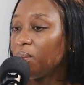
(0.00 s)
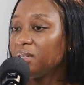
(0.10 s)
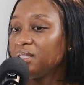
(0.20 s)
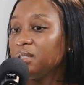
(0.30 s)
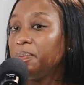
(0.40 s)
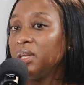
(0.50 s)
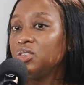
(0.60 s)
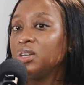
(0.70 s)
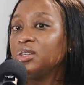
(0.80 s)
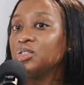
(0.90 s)
it was just
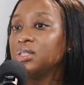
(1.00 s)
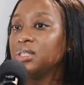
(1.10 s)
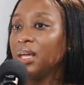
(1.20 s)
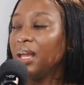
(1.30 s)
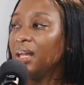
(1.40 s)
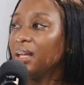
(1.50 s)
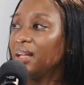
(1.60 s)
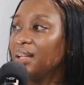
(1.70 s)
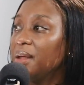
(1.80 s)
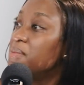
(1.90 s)
pitching to say,
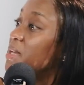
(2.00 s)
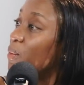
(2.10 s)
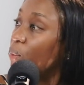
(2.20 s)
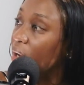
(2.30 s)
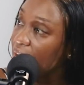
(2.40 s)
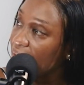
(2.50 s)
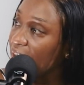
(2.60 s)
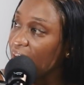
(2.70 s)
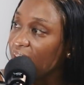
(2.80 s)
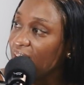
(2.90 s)
let me work
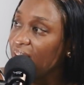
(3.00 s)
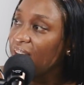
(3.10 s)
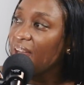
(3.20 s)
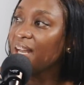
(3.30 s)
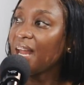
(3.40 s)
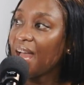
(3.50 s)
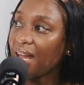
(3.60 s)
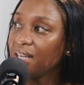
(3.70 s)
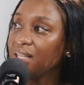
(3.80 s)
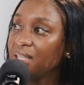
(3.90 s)
here and
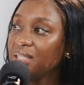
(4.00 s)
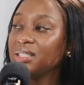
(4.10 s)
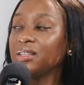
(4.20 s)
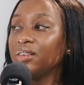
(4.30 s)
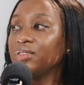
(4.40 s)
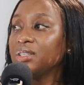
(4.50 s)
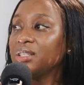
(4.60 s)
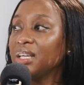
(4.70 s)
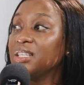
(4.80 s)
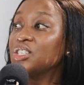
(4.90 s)
add this
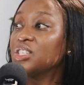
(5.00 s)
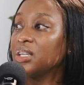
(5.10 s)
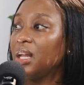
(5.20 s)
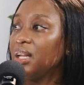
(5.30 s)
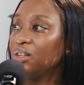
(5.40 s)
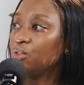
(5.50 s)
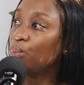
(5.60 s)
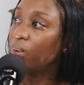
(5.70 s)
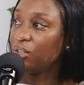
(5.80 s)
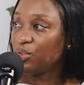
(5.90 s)
service additionally
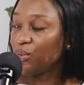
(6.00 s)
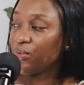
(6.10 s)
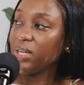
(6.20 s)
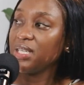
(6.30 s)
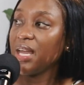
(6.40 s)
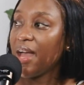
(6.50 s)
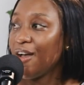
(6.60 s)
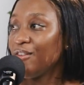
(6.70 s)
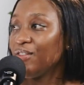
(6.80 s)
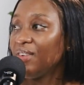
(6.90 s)
to what you already have.